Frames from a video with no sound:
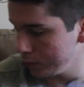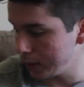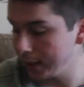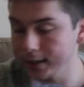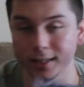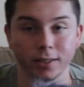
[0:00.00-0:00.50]

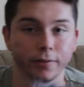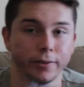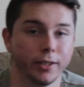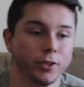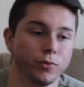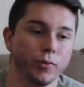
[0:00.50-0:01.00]
That does it for
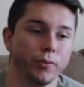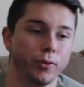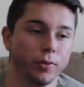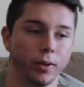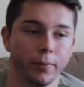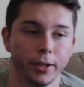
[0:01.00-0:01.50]
this
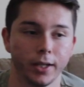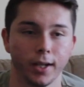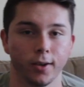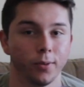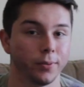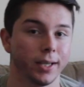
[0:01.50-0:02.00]
review. I mean, I
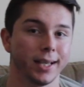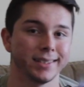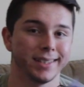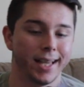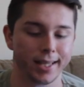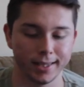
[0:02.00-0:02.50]
hope you guys
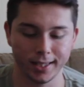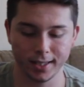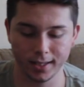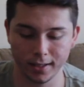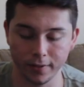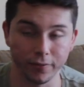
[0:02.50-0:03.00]
liked
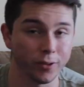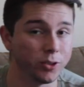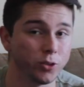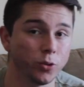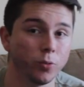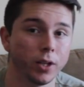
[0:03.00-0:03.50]
it. If you
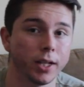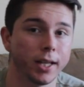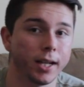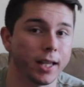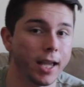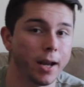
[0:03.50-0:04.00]
do want to
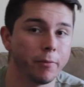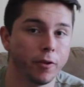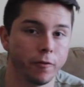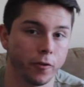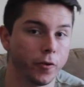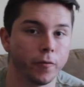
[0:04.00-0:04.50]
get a camera
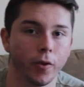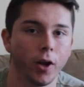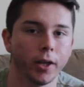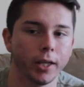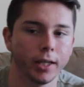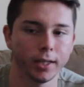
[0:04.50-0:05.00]
for
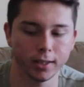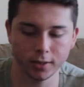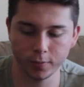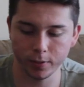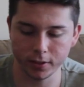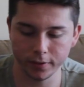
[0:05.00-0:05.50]
vlogging
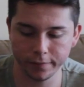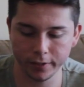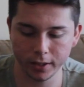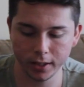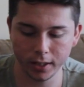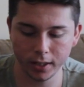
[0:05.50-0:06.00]

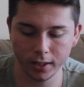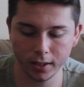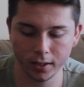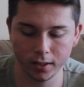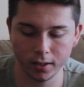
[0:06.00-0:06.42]
specifically,